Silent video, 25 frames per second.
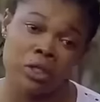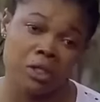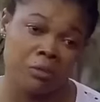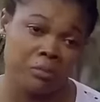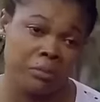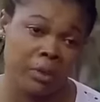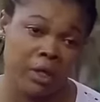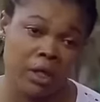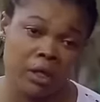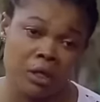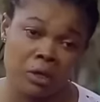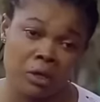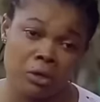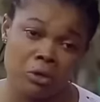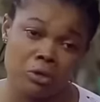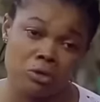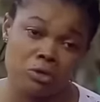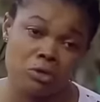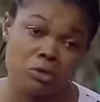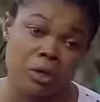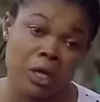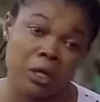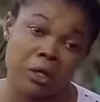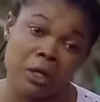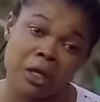begging you so
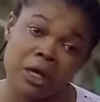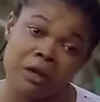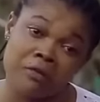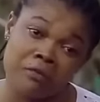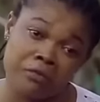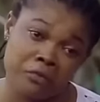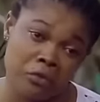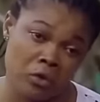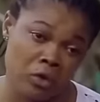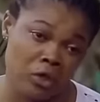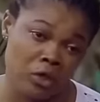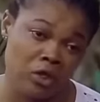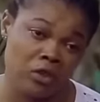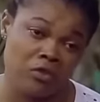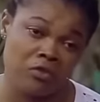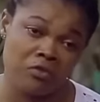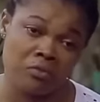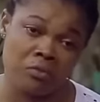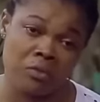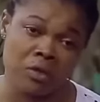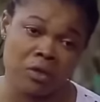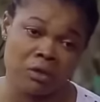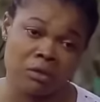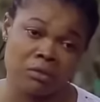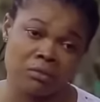that you can forgive
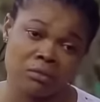me.